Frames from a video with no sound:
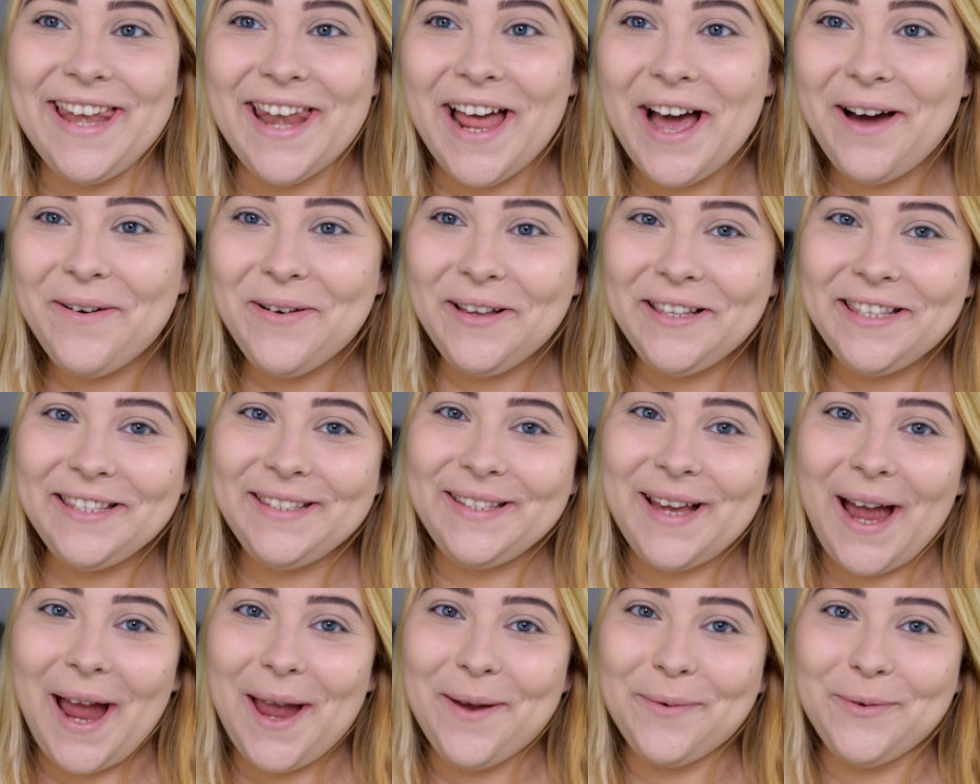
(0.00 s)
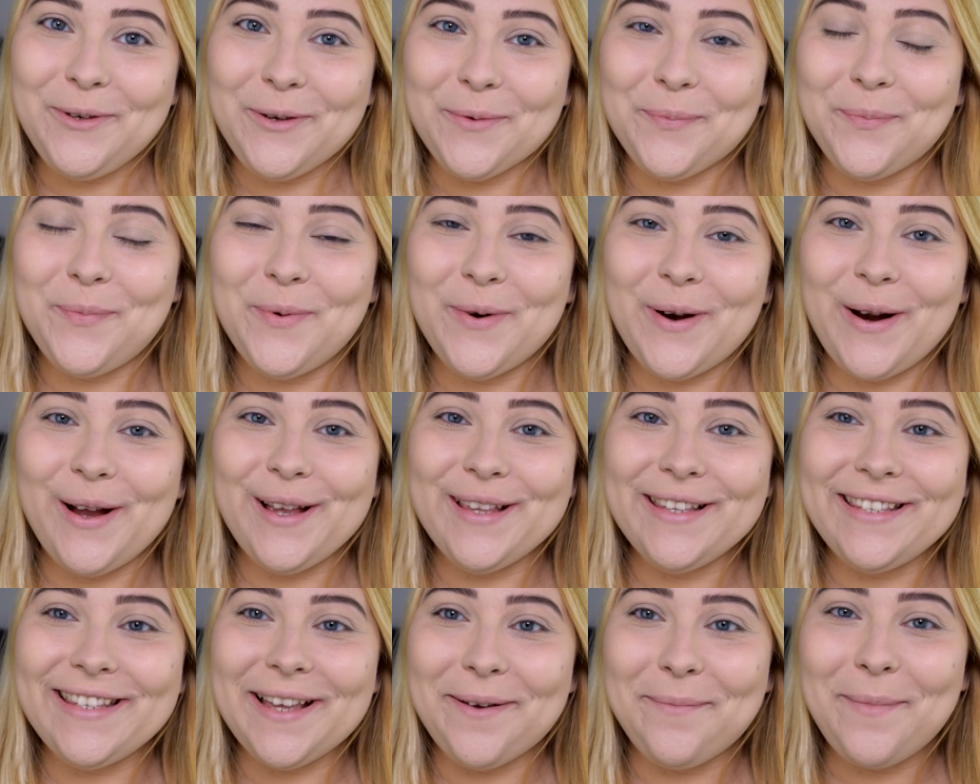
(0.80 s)
Now it's time to put
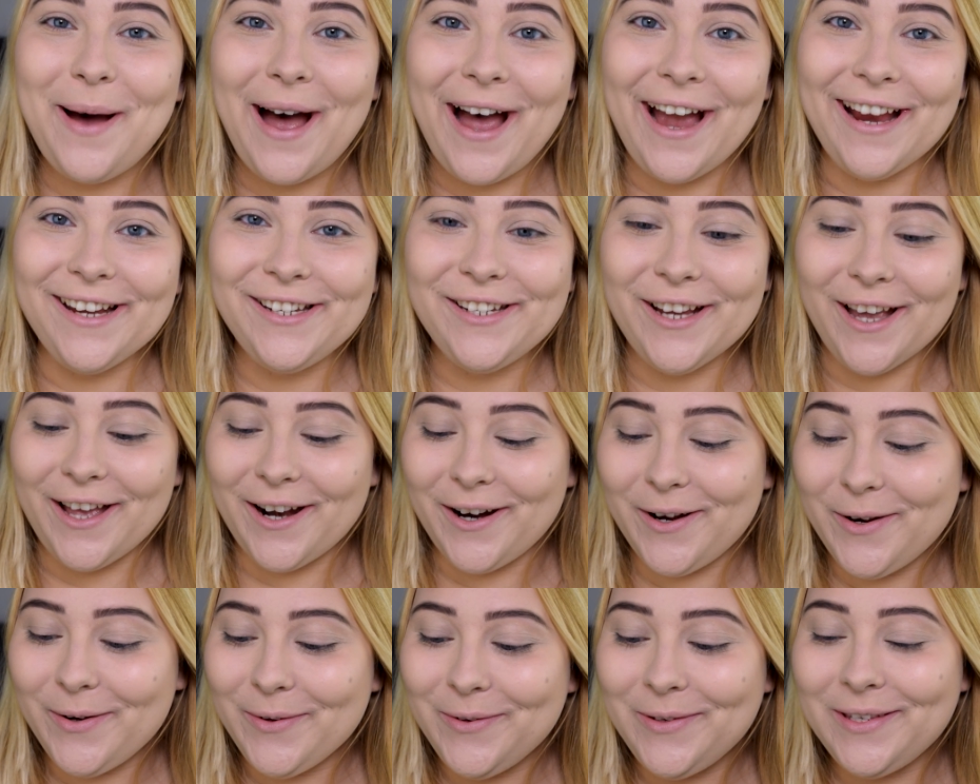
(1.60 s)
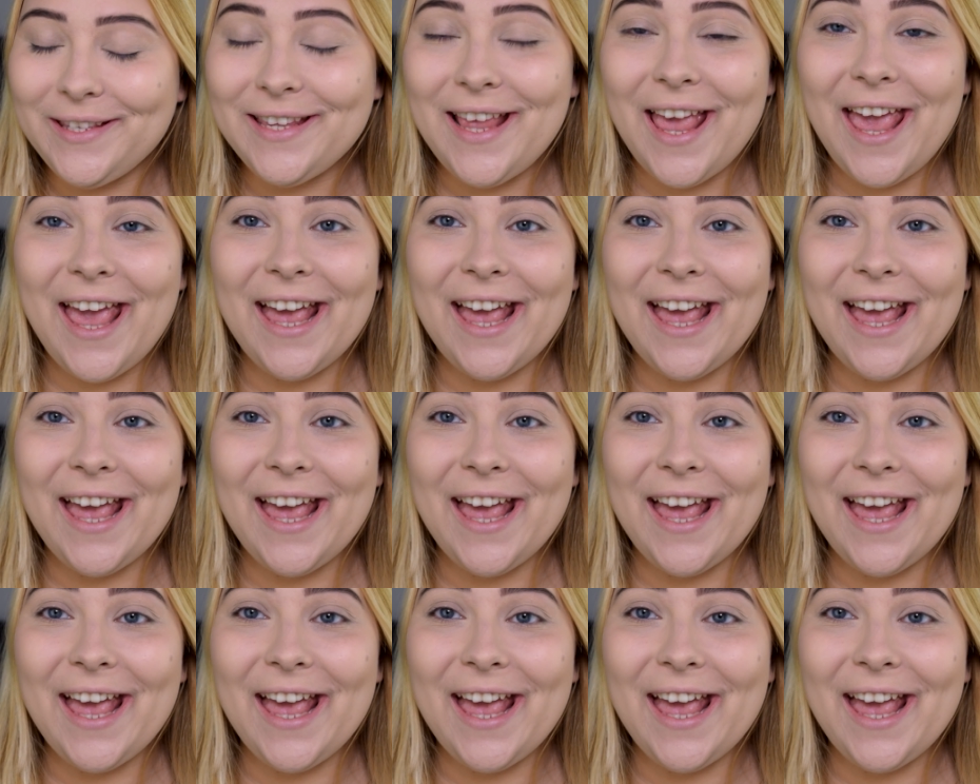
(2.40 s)
on some eyeshadows,